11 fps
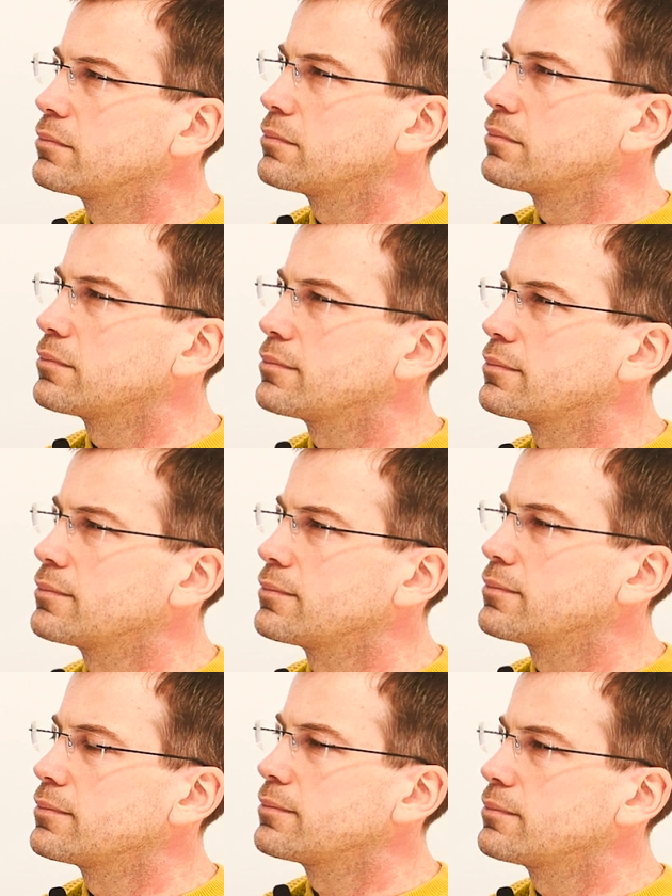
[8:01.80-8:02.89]

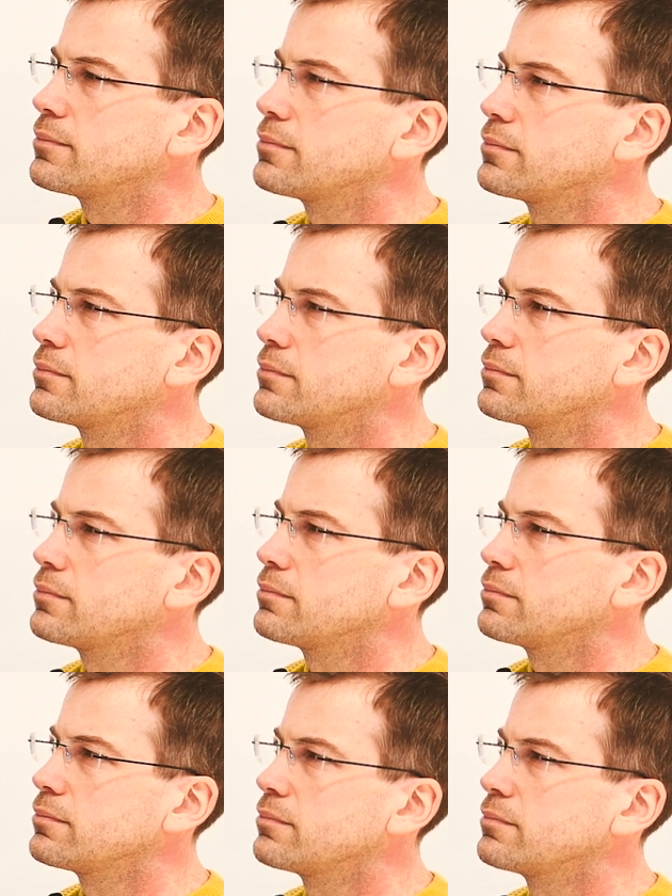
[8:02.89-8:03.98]

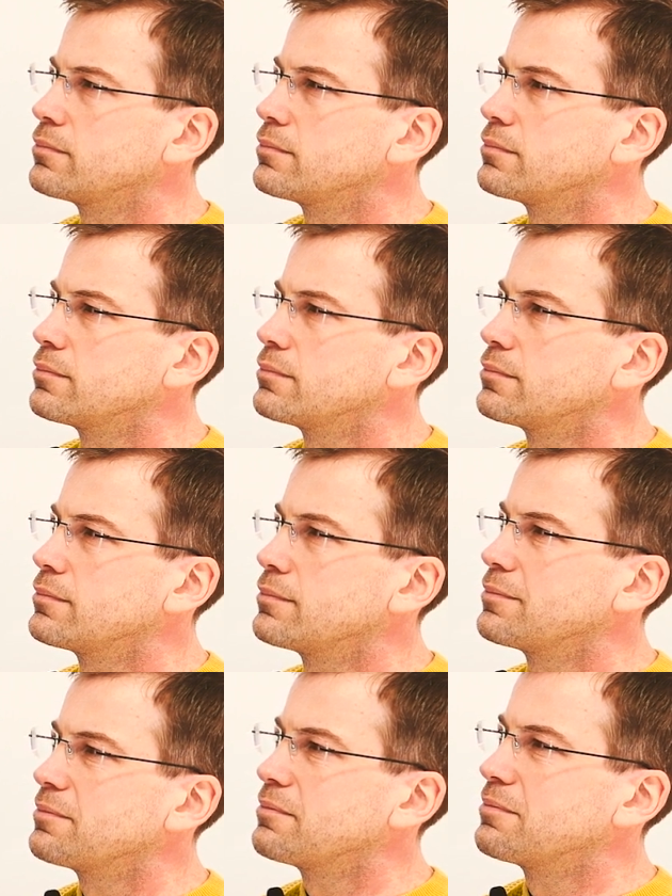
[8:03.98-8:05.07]

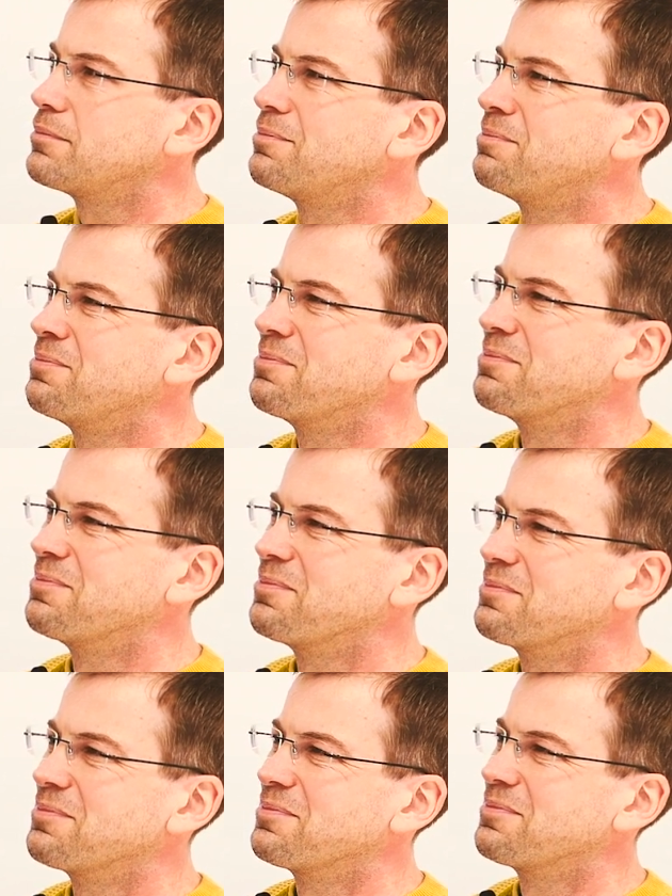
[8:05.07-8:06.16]

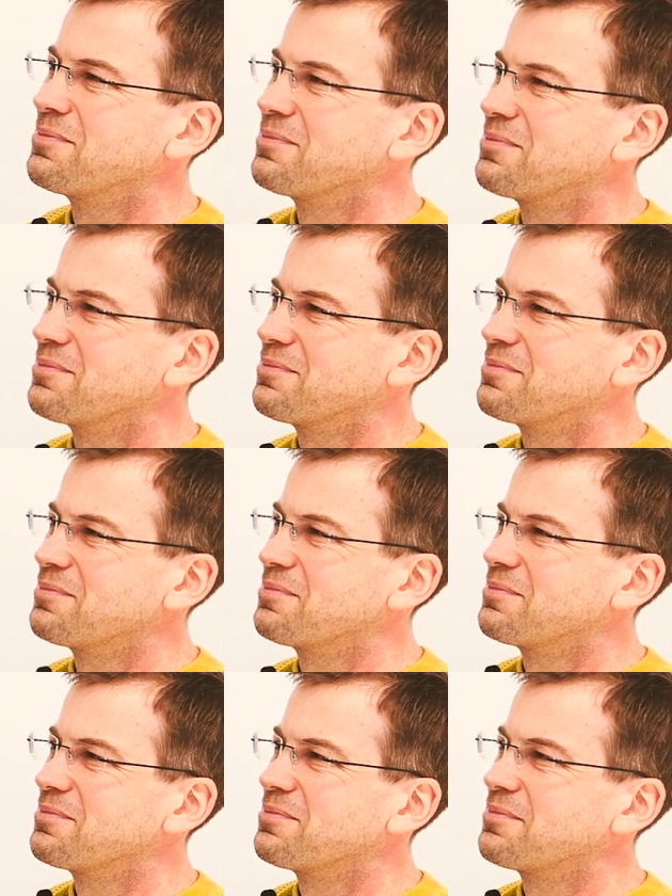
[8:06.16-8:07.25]

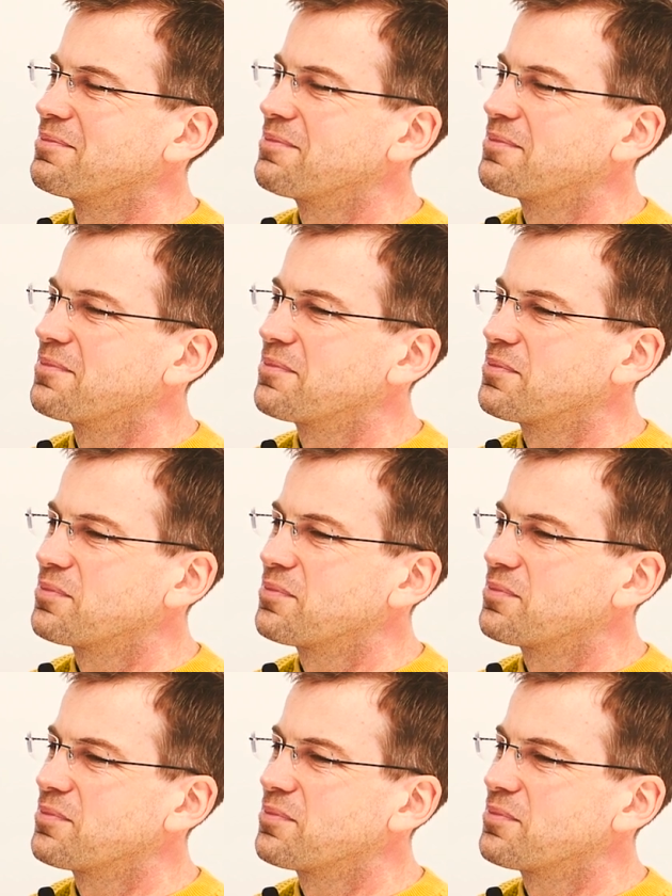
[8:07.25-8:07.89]
This person isn't speaking.